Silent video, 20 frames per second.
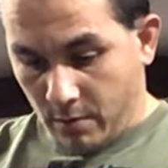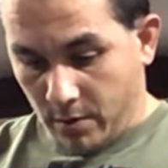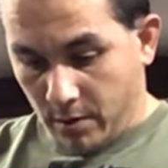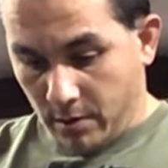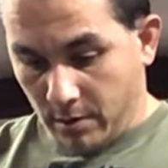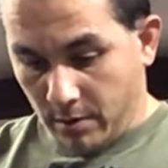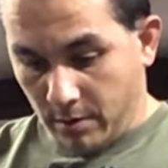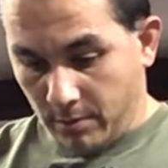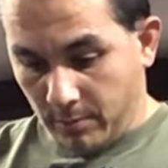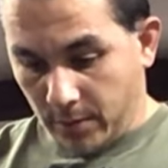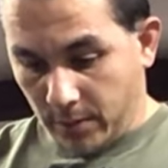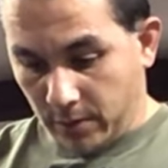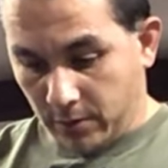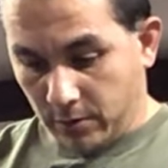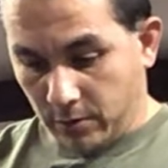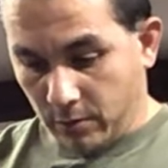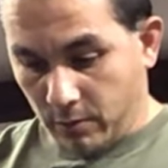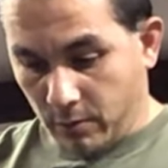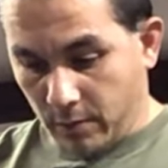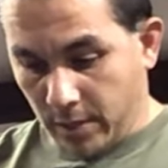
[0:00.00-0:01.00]
I'm not
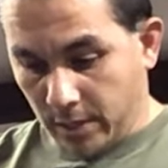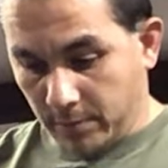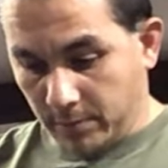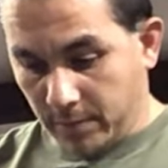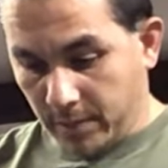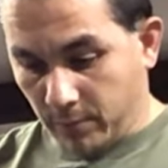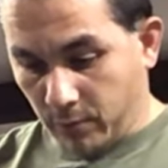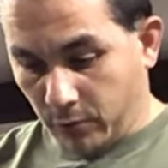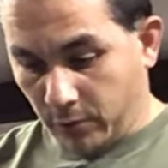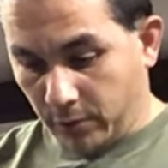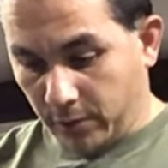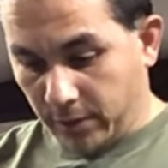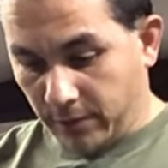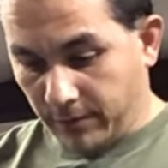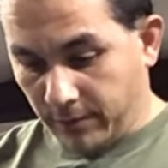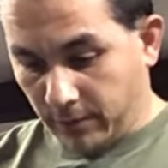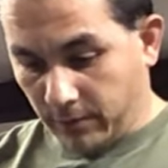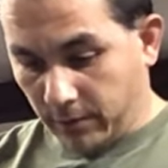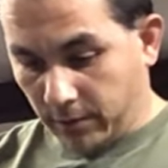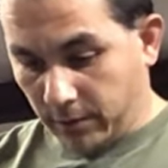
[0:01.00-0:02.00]
sure why it's been more
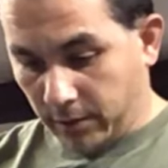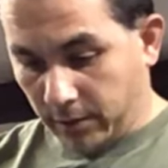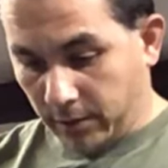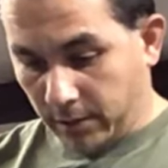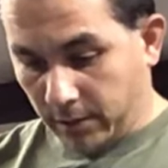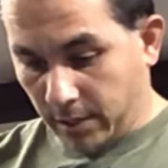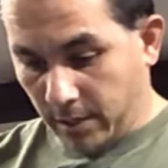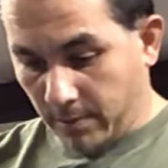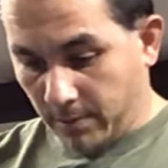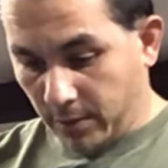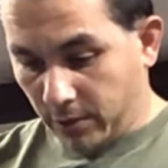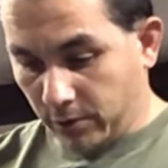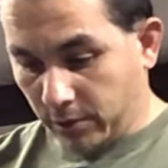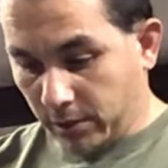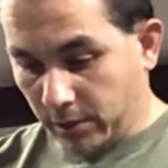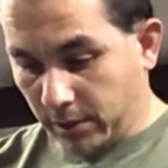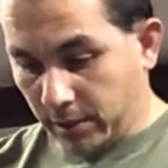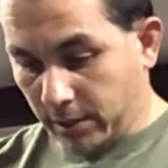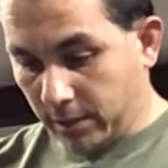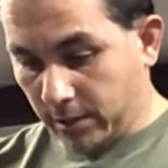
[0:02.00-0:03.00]
difficult this time. It
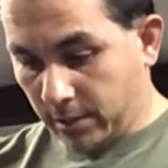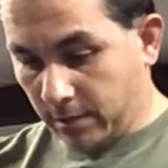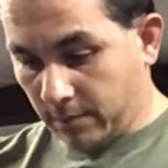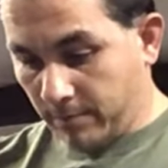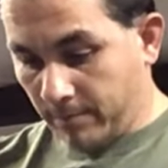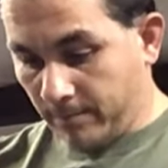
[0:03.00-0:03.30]
usually isn't